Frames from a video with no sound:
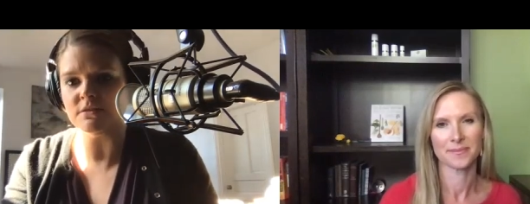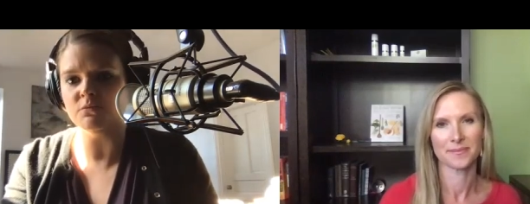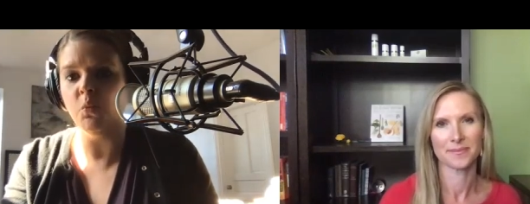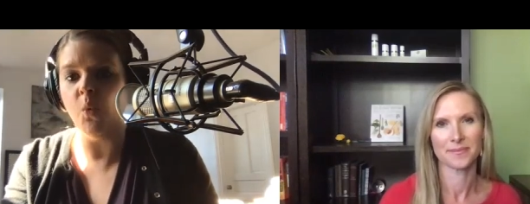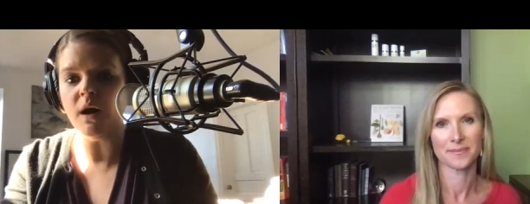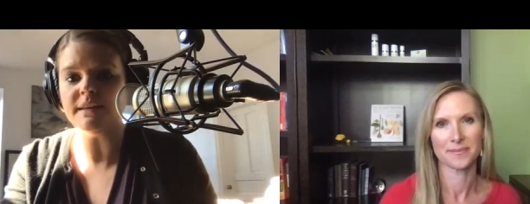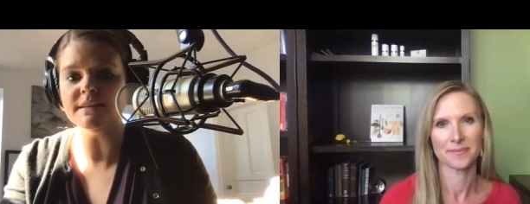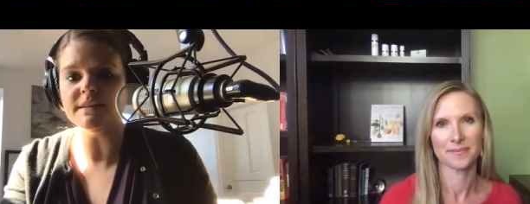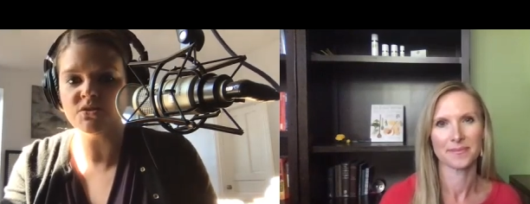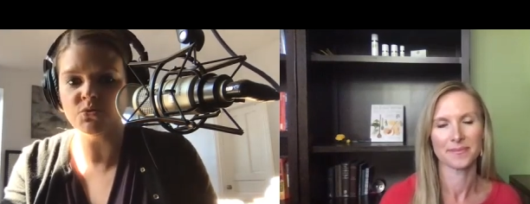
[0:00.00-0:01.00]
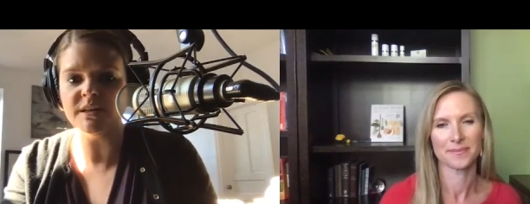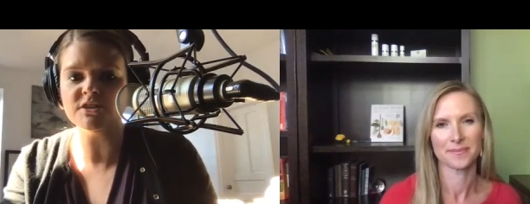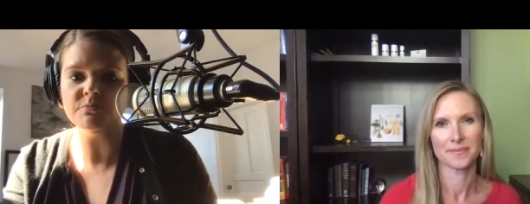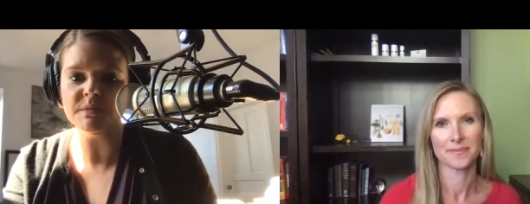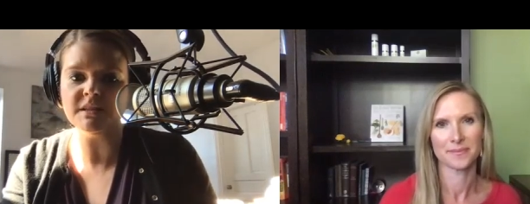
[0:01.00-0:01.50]
Speaker 1: what is going
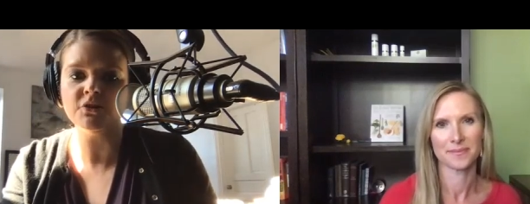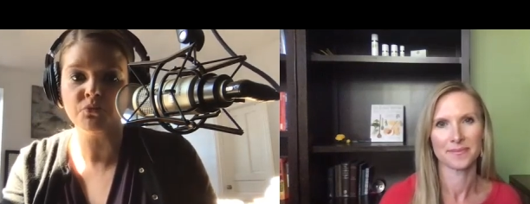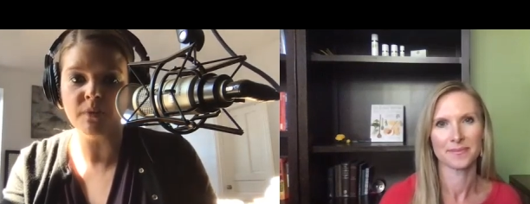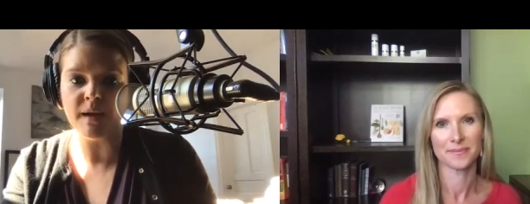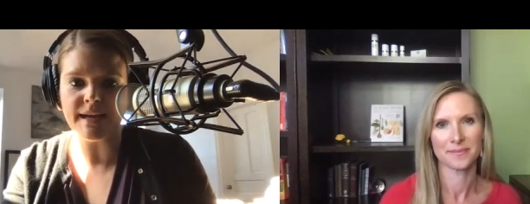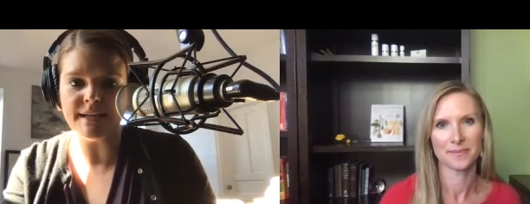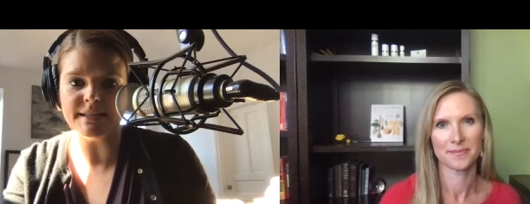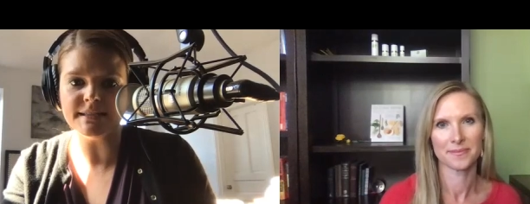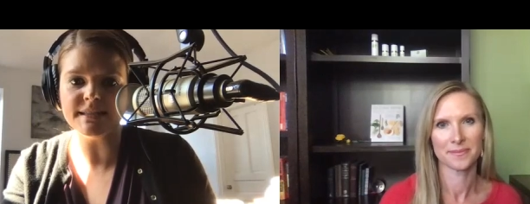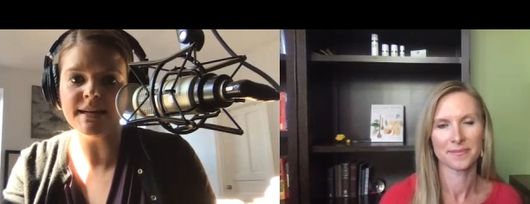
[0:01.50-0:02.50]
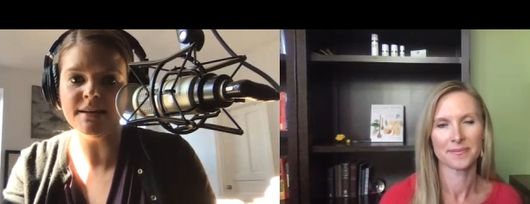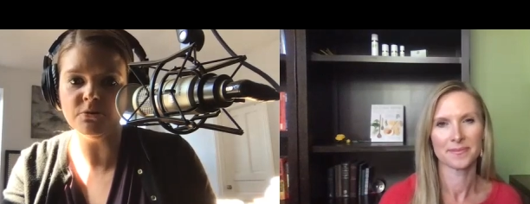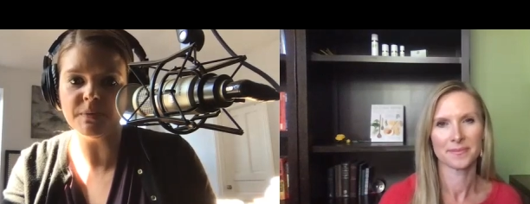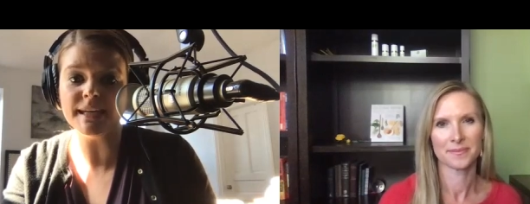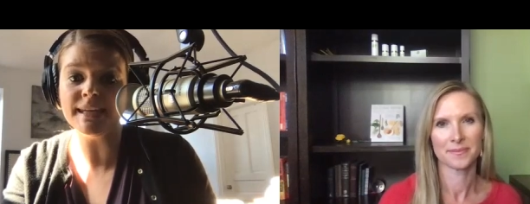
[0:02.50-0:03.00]
to be great to
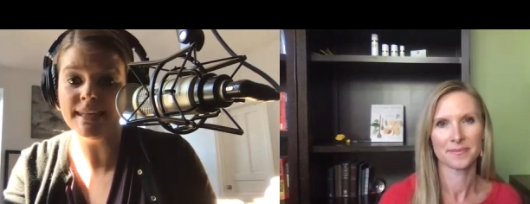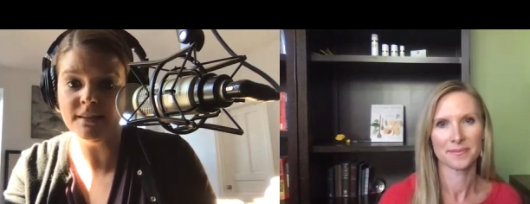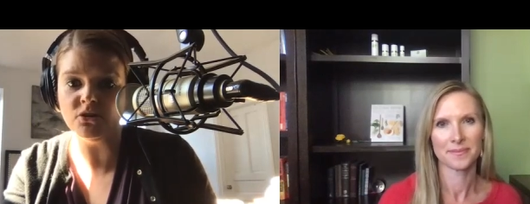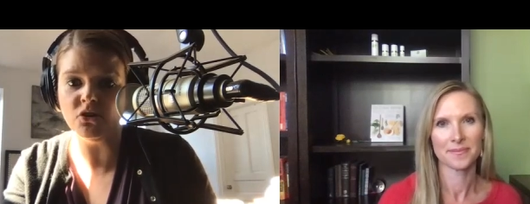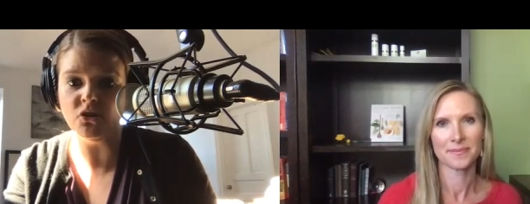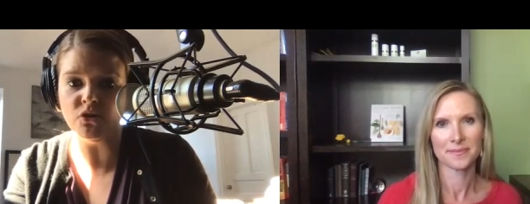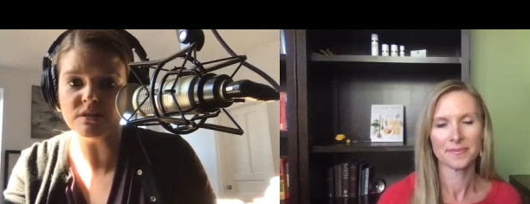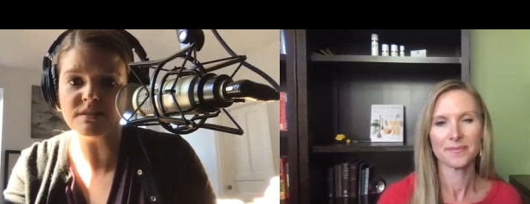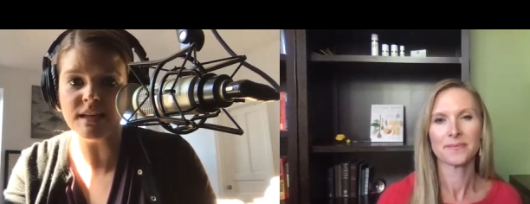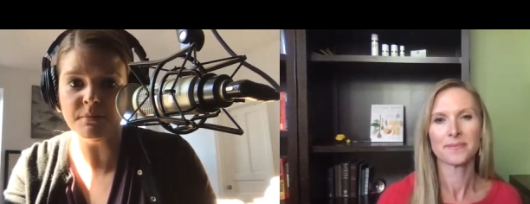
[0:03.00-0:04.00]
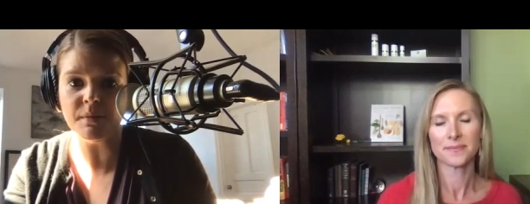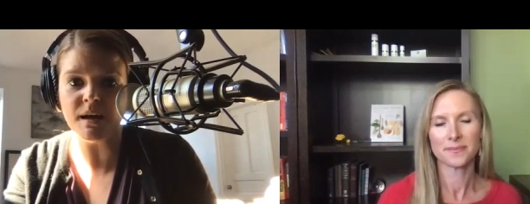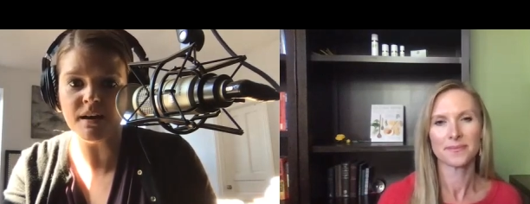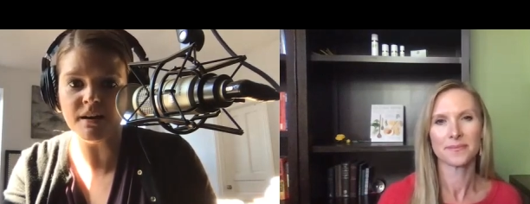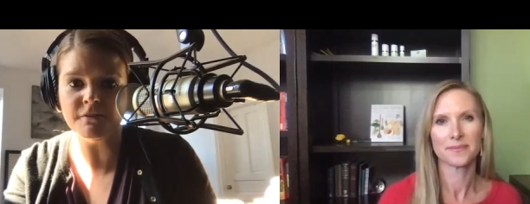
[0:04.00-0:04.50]
help kill some
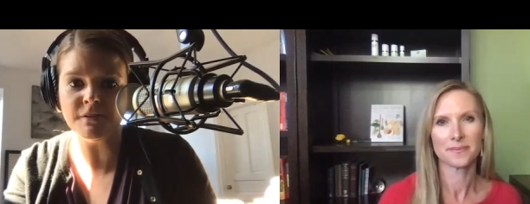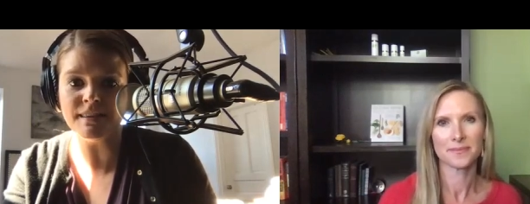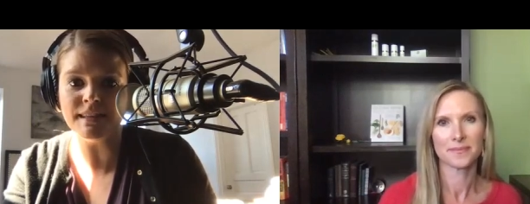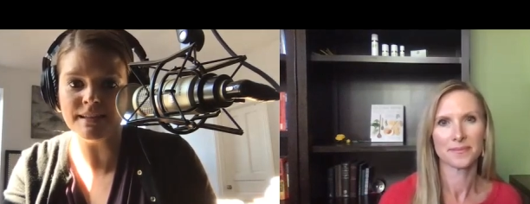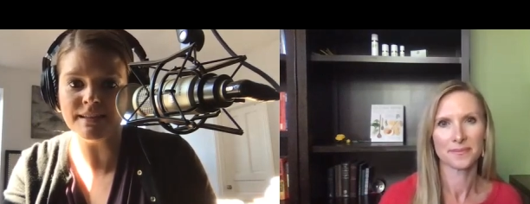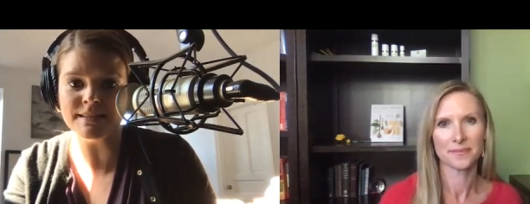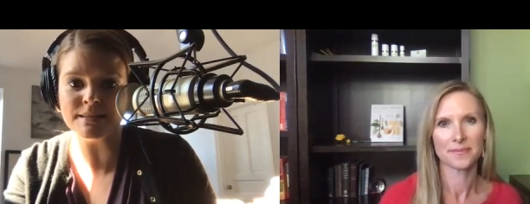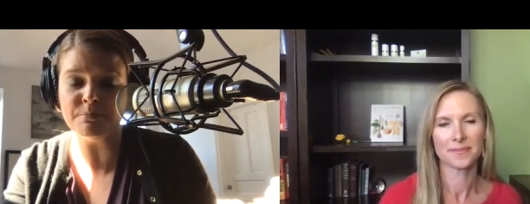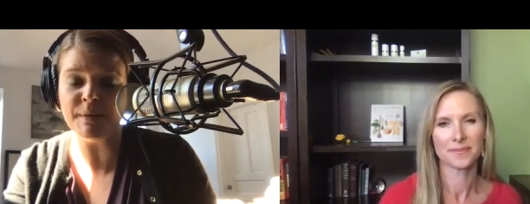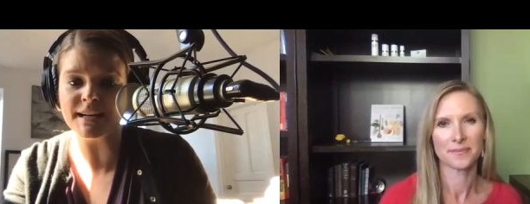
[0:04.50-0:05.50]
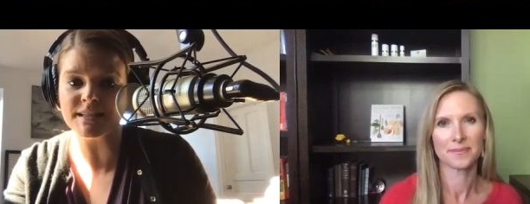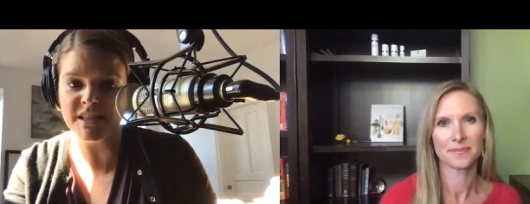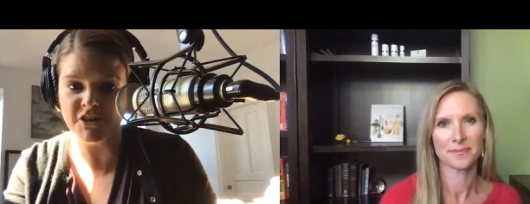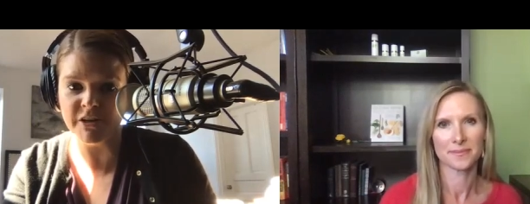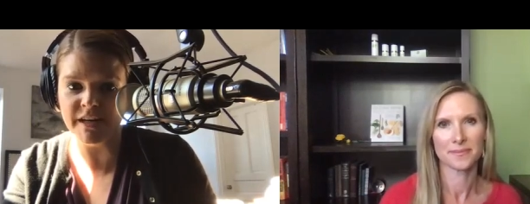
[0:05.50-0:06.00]
of these
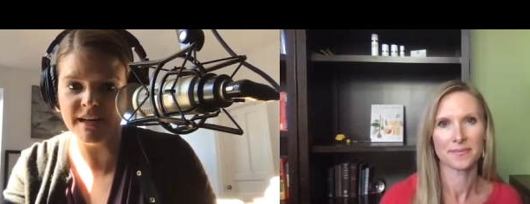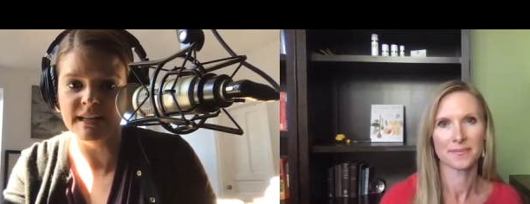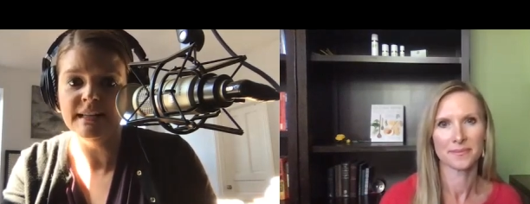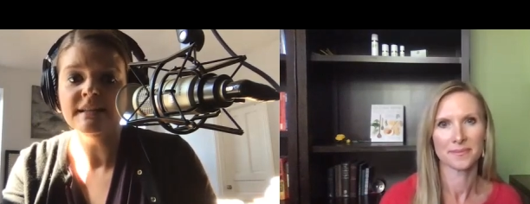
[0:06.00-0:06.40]
bacteria